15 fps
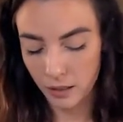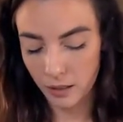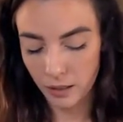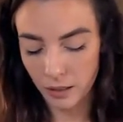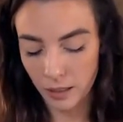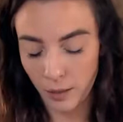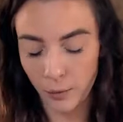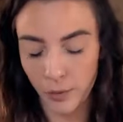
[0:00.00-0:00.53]

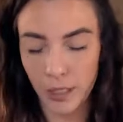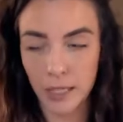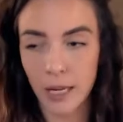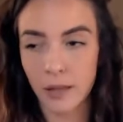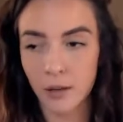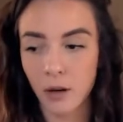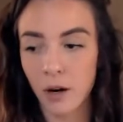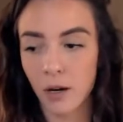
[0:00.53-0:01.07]
And with the
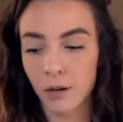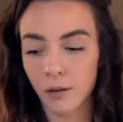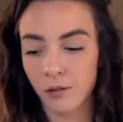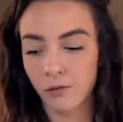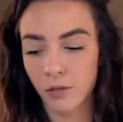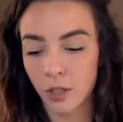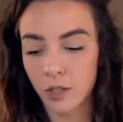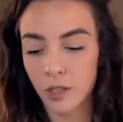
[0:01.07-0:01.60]
Death card in
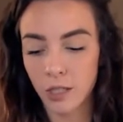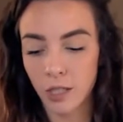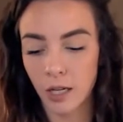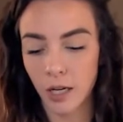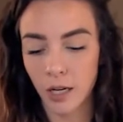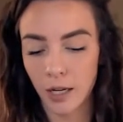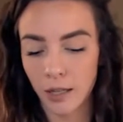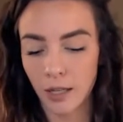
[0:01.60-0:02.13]
reverse here,